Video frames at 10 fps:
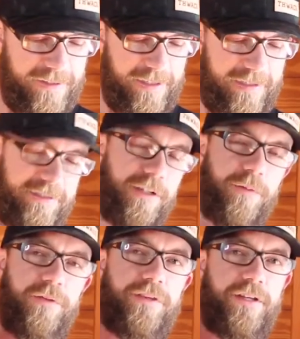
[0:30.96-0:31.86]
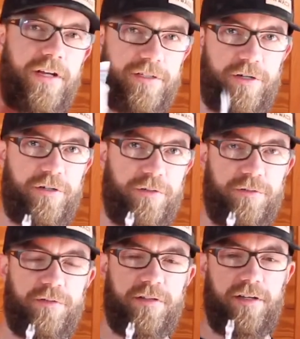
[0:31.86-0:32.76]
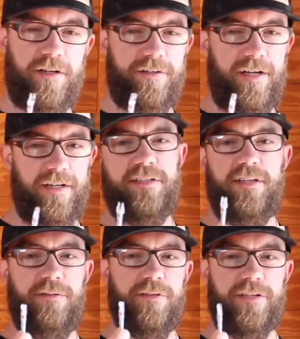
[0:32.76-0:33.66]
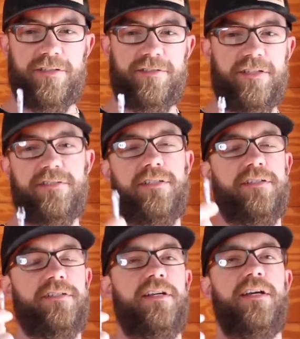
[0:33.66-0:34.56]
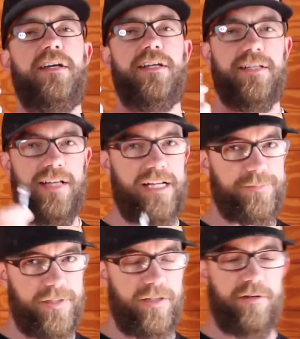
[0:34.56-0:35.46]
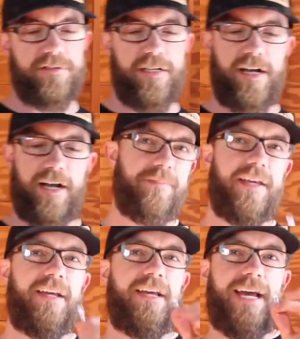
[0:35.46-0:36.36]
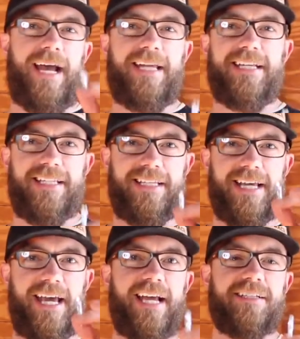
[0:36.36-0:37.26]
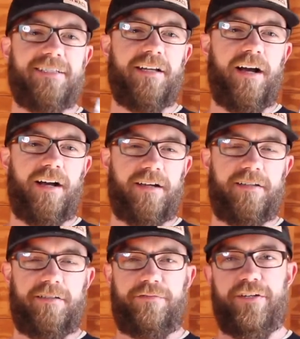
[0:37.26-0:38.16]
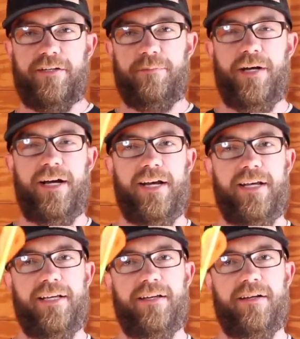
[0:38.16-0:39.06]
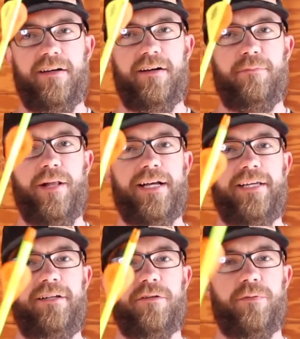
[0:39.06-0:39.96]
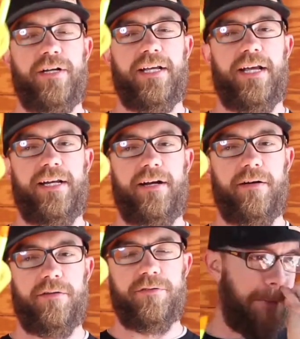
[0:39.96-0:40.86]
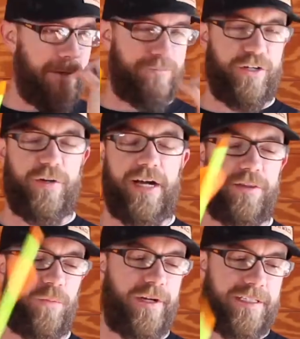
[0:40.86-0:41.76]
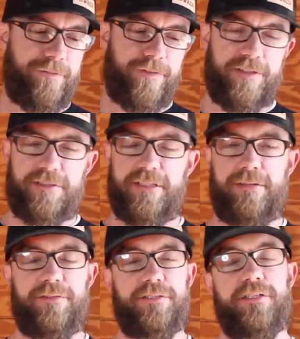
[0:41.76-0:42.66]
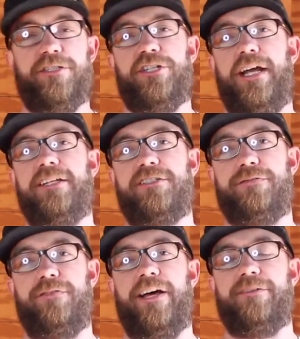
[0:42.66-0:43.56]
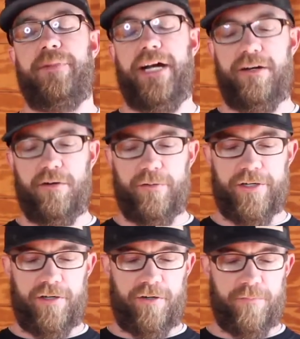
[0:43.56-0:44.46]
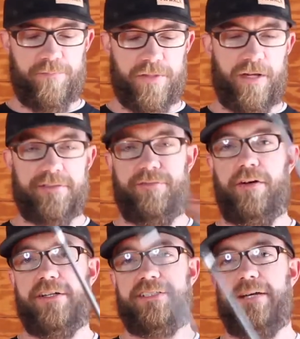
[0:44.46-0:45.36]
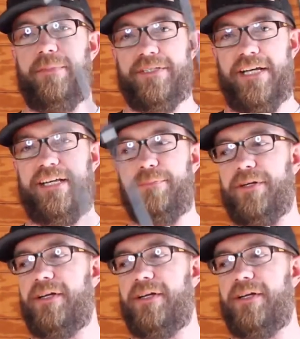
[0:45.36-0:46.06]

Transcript: I stuck with the Nocturnal knock. They're really consistent, last me a long time. I had to get the X knock to fit my Black Eagle Renegade arrows. Try to figure out the weight difference and if it's going to change the flight of my arrow at all, because I've already set my tape